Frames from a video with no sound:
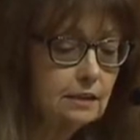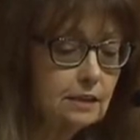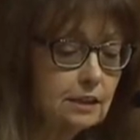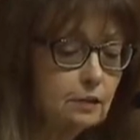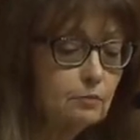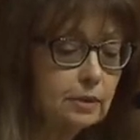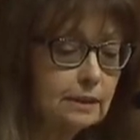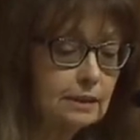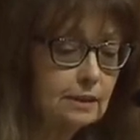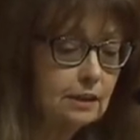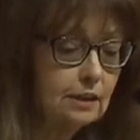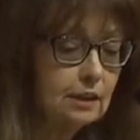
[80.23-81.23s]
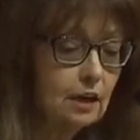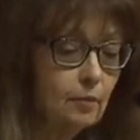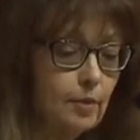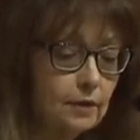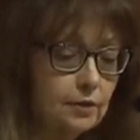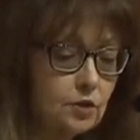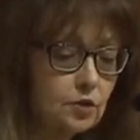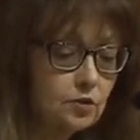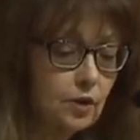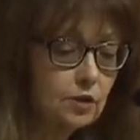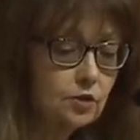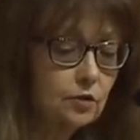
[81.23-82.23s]
and deeply about the
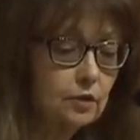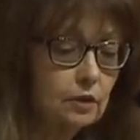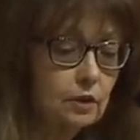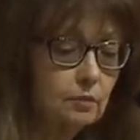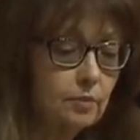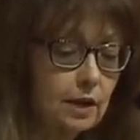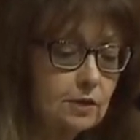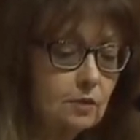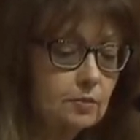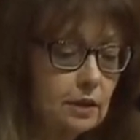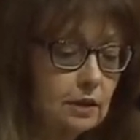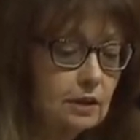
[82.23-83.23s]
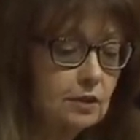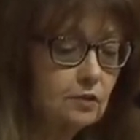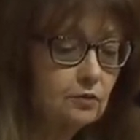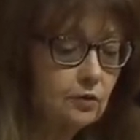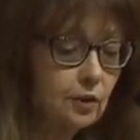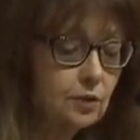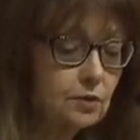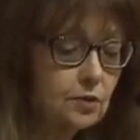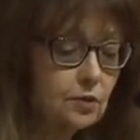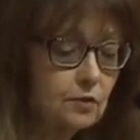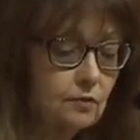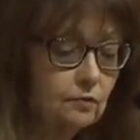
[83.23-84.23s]
structural possibilities of
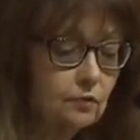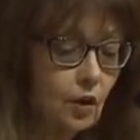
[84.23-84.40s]
verse,